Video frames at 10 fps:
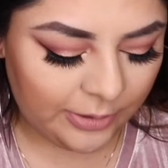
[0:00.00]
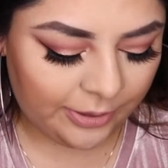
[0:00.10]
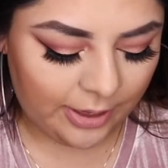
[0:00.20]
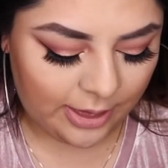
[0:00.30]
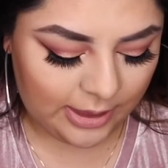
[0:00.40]
with
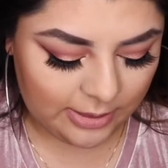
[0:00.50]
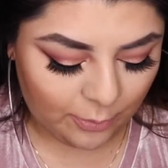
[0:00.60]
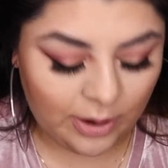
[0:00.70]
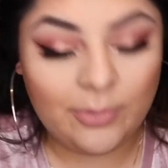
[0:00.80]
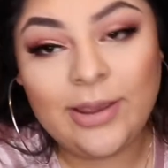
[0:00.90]

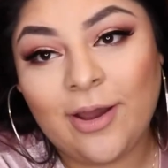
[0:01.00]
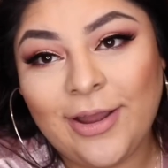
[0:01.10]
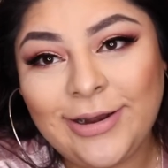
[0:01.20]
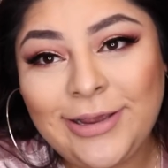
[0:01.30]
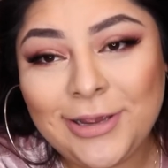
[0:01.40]
what we
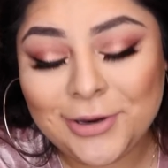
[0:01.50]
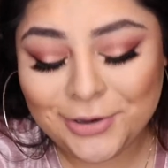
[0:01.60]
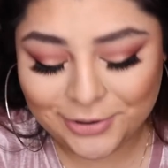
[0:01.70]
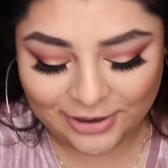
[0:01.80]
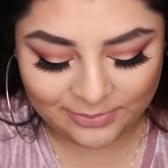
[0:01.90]
got in
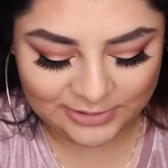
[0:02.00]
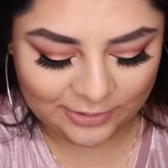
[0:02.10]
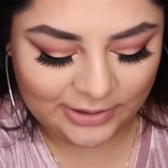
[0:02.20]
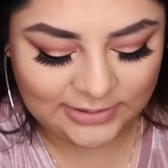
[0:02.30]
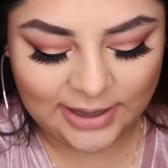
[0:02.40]
here. I'm
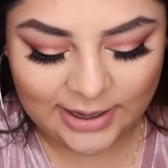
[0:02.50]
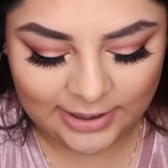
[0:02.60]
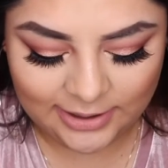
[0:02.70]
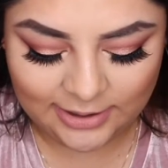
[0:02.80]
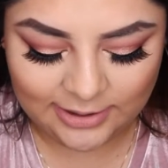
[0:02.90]
so
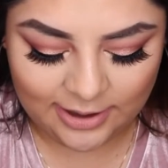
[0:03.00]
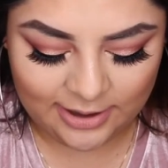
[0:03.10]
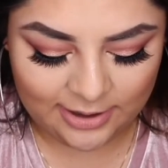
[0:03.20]
excited.